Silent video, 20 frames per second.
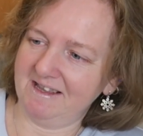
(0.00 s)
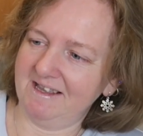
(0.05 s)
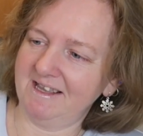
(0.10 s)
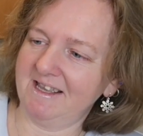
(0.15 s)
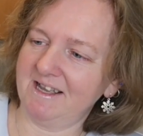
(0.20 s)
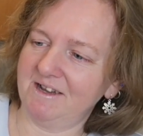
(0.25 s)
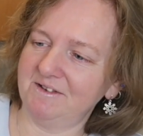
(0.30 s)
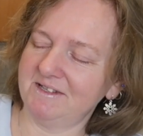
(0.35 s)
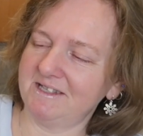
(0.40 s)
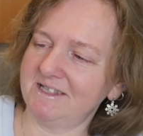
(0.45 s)
it
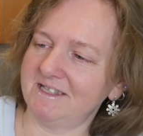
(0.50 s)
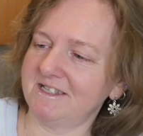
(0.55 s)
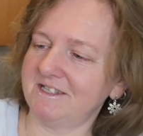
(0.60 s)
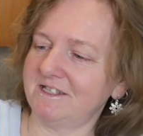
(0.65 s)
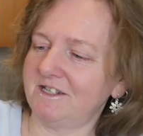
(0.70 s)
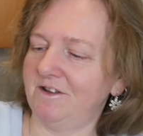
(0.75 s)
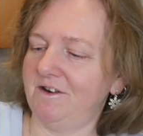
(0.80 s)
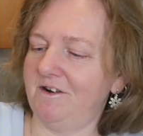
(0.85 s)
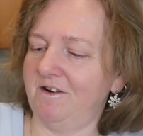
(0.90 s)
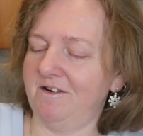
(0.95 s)
goes in the
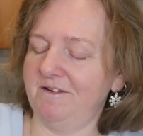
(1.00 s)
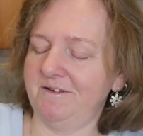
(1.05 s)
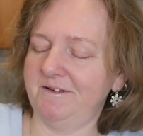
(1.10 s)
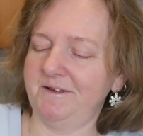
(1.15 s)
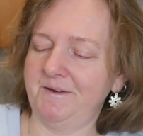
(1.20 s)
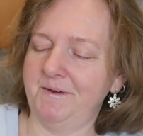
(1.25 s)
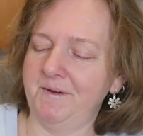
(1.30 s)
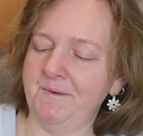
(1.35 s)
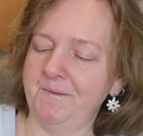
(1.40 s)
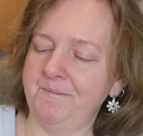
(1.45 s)
slot,
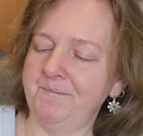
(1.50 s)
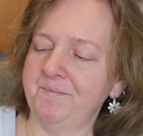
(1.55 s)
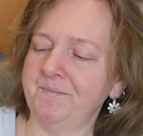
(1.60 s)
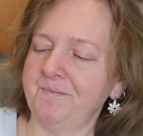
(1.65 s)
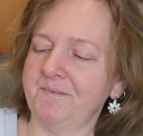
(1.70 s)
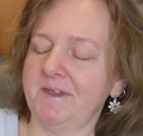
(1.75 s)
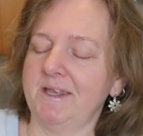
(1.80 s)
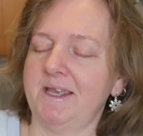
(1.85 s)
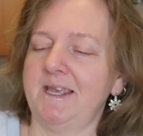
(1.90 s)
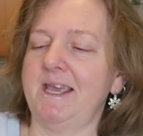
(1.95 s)

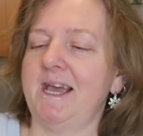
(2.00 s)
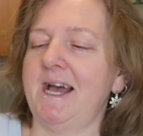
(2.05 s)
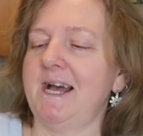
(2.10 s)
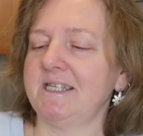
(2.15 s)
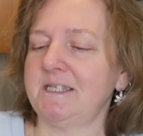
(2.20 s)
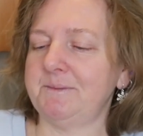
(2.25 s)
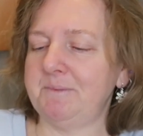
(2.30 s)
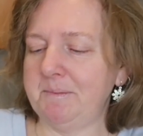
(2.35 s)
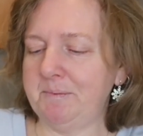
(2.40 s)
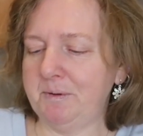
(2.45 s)
it
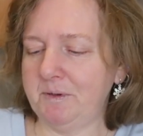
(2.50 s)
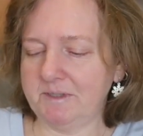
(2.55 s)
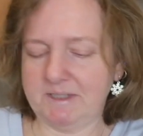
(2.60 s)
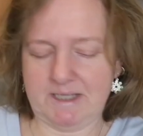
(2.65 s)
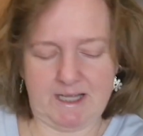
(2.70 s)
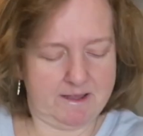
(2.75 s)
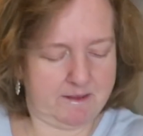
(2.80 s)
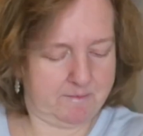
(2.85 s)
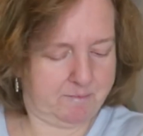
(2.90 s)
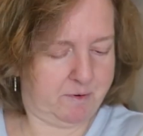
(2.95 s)
has to be put
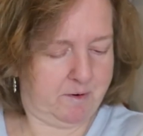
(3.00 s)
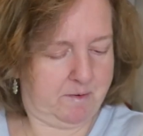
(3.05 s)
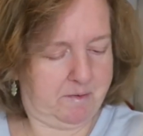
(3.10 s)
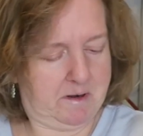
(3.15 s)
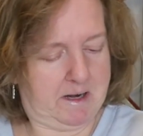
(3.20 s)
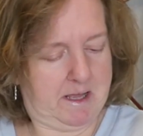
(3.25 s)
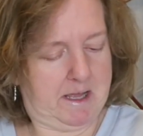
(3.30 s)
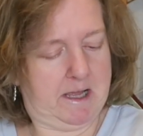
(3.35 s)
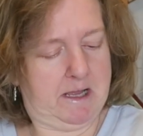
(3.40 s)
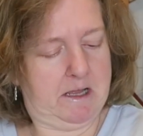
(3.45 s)
together
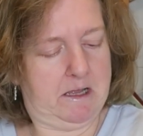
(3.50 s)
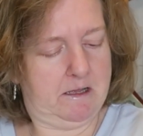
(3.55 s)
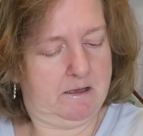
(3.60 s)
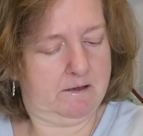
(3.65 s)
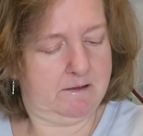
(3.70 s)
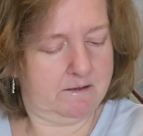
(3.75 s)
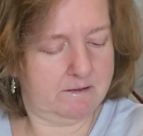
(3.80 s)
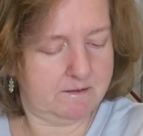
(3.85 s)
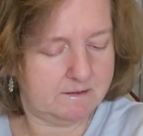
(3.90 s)
properly.